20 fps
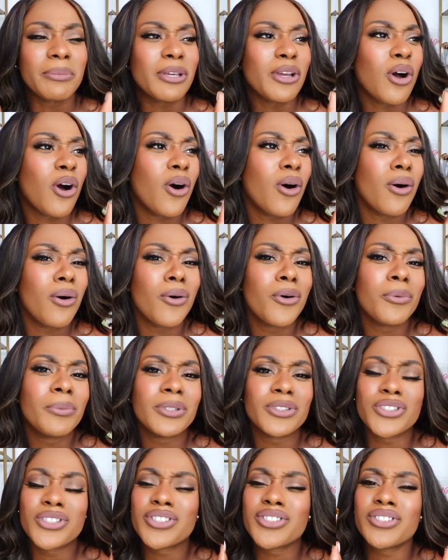be home
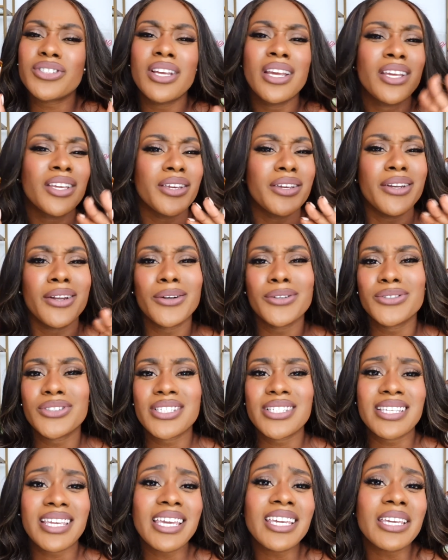and just, you know,
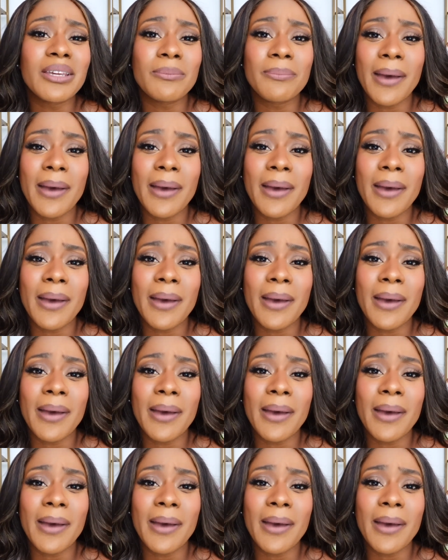just kicking